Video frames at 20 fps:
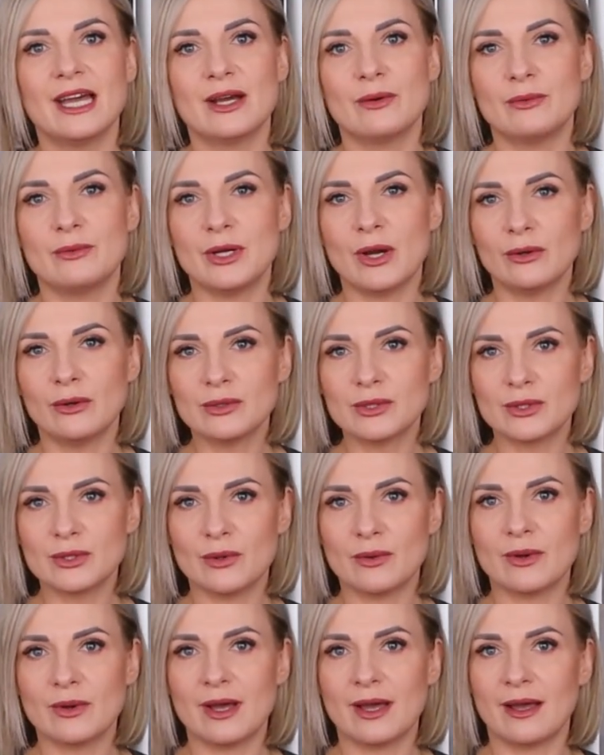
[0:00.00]

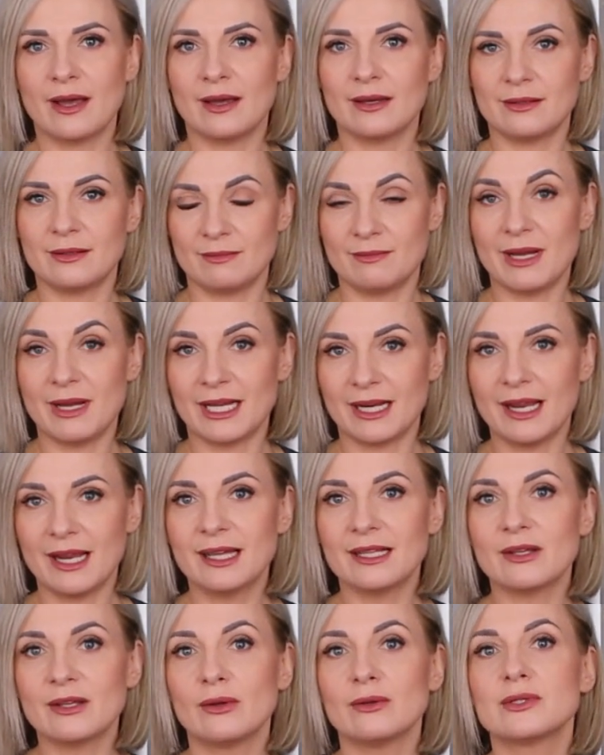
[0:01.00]
my
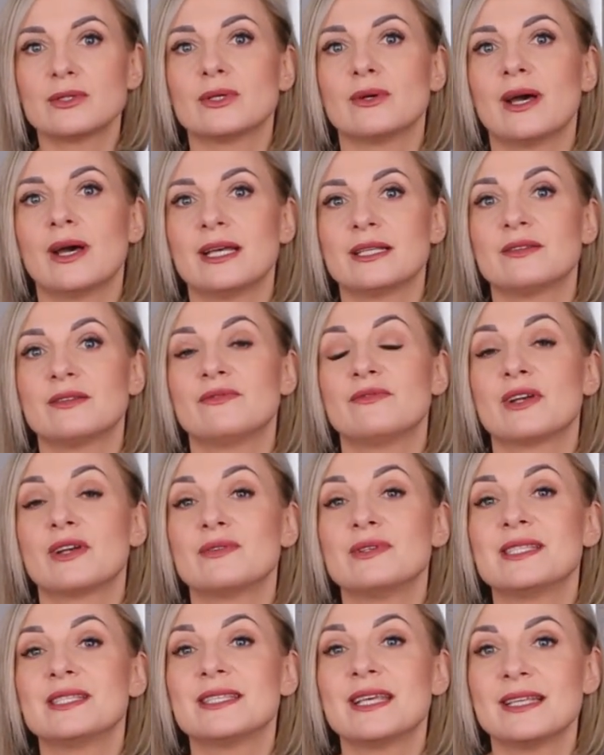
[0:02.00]
client also has a
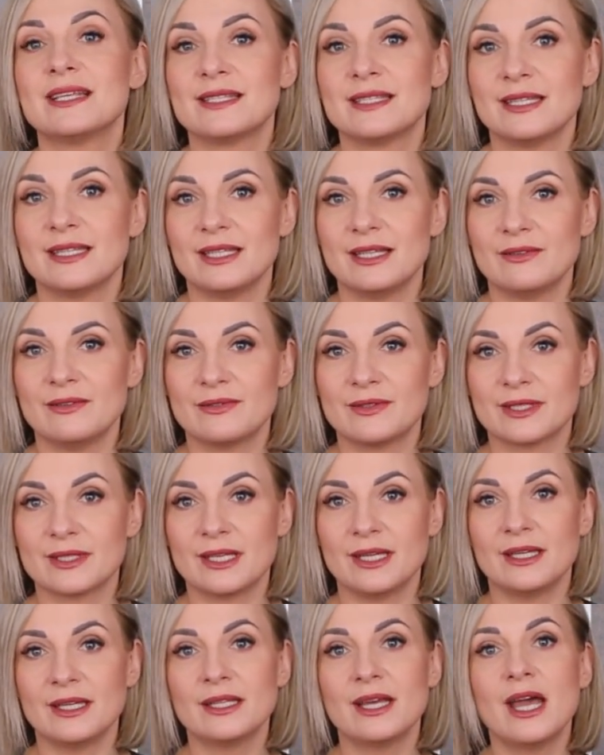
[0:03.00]
very sensitive
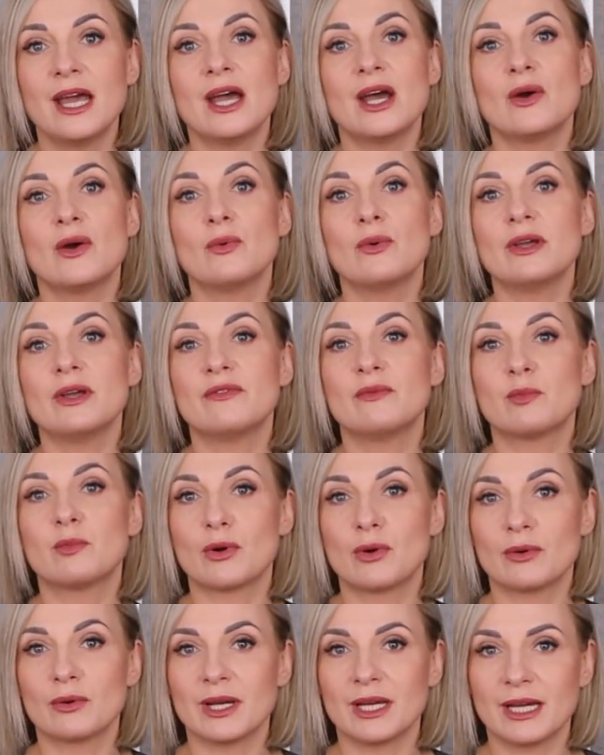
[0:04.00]
skin with
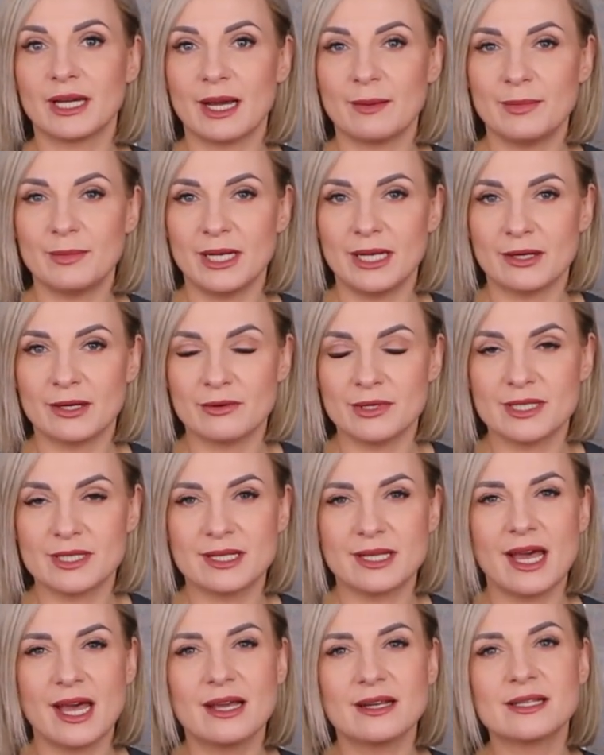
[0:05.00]
broken capillaries.
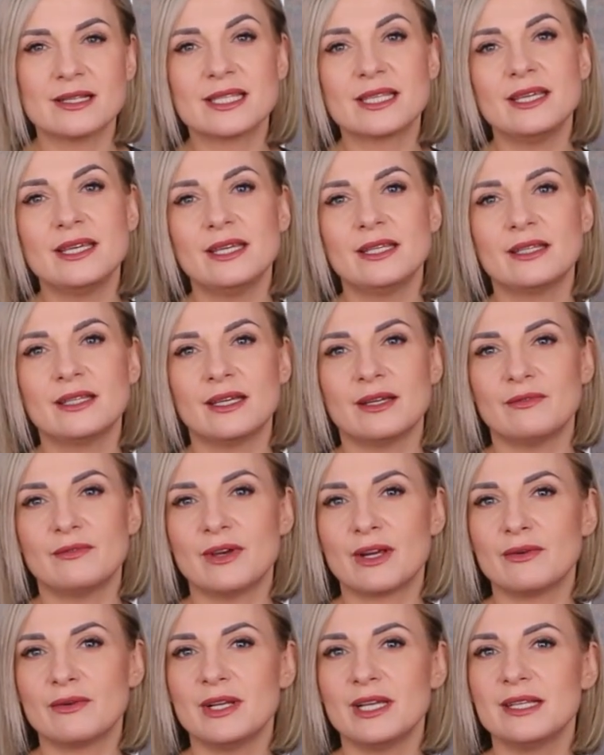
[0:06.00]
Her skin
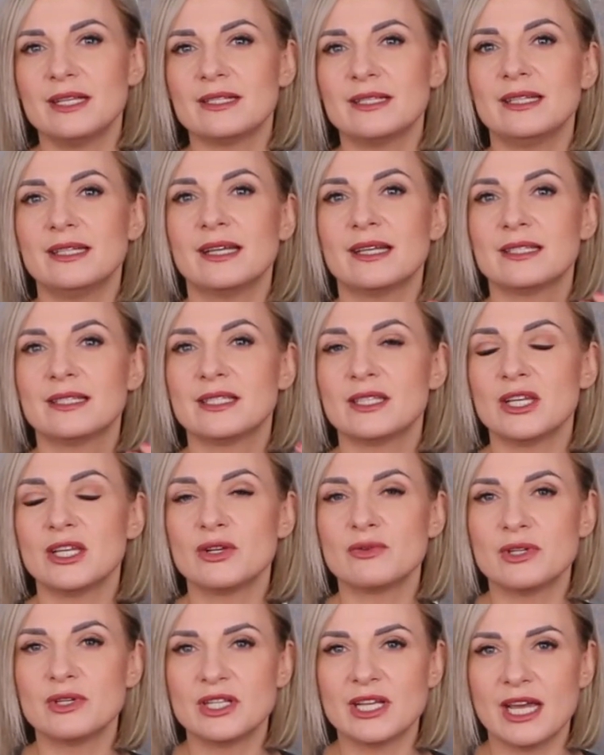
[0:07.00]
very easily gets
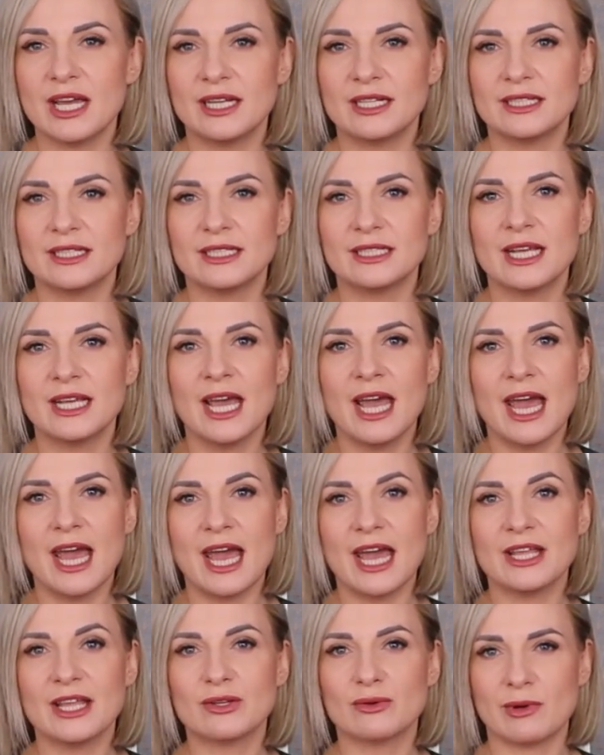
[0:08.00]
irritated
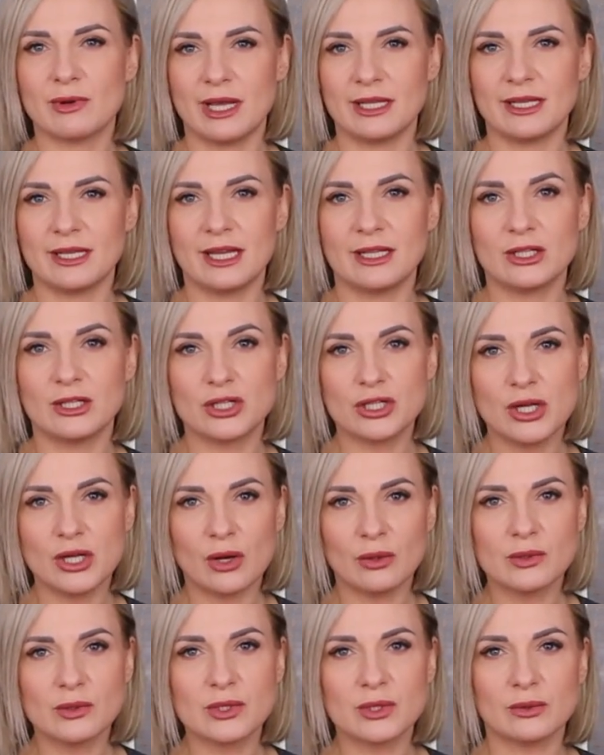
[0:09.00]
and red, and she
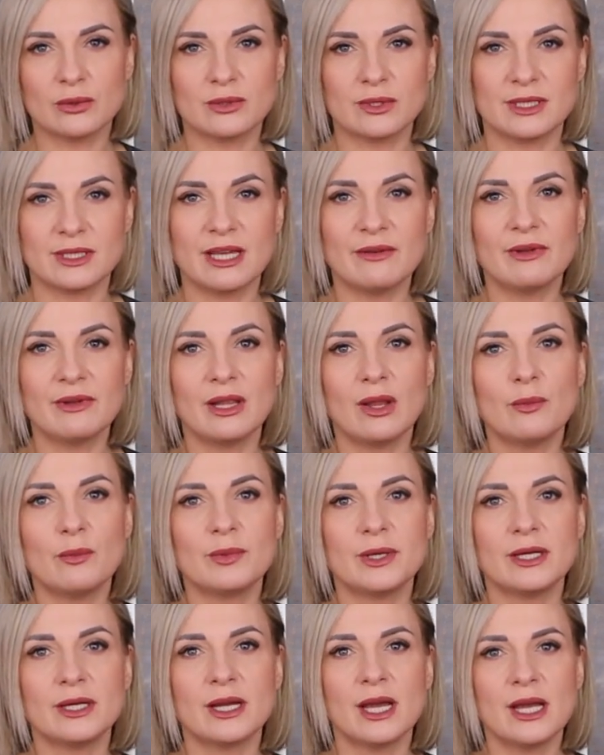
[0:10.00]
also is
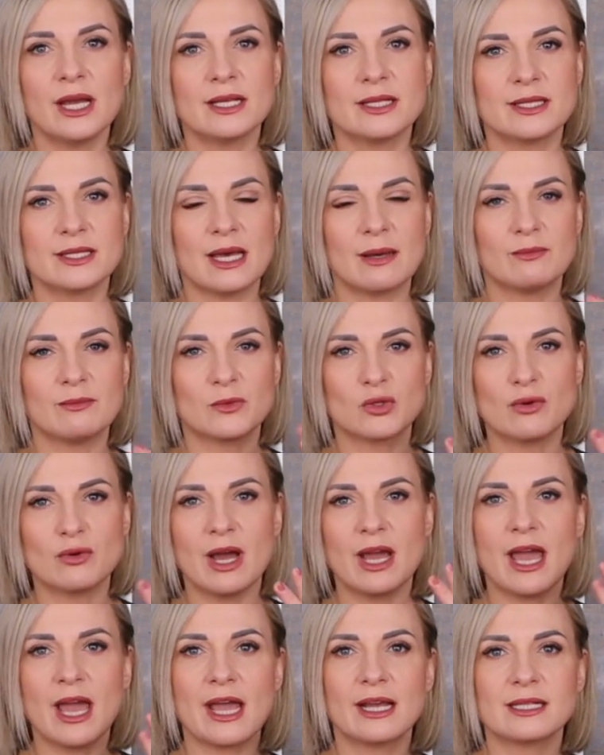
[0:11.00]
developing some
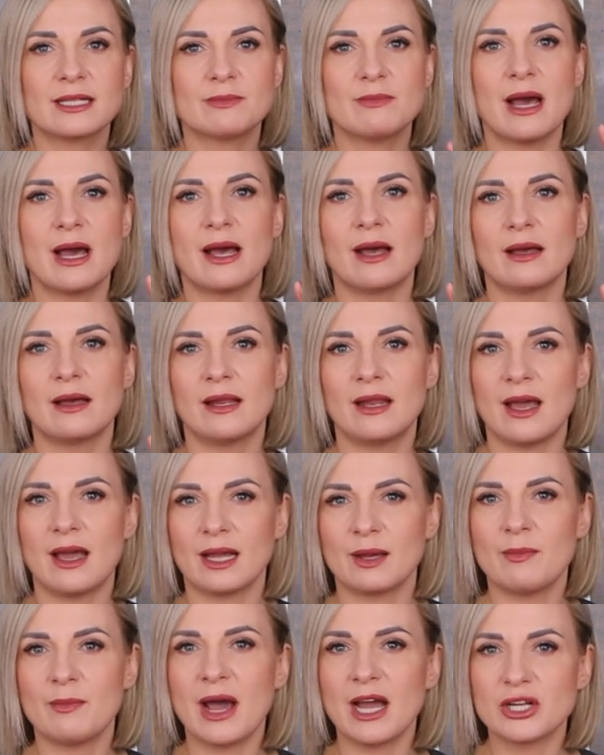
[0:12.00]
dry eczema
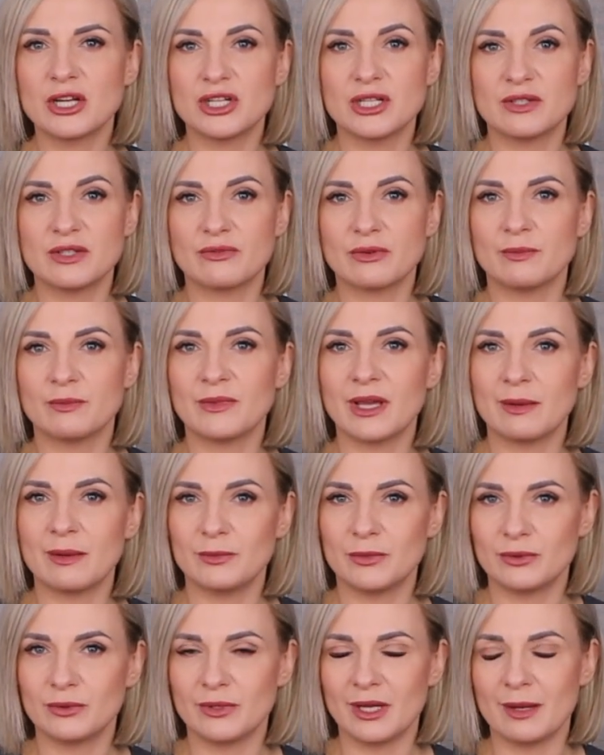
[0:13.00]
like patches from
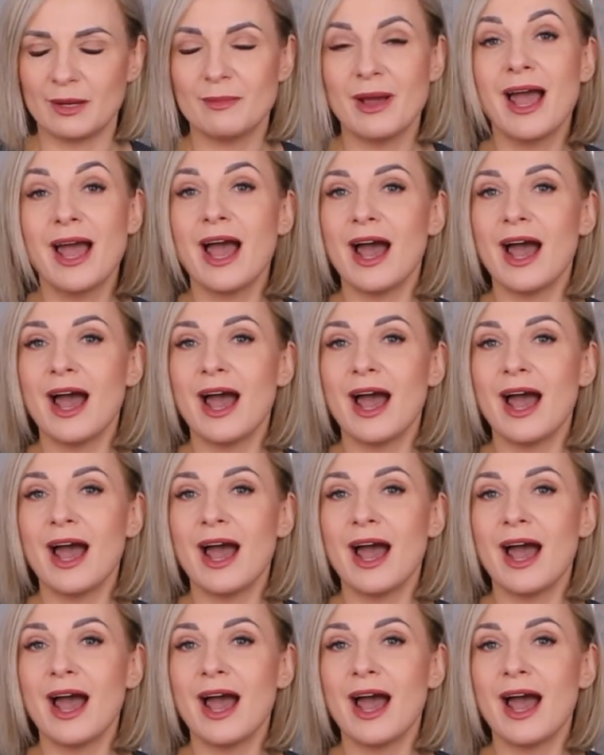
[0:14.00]
time to time.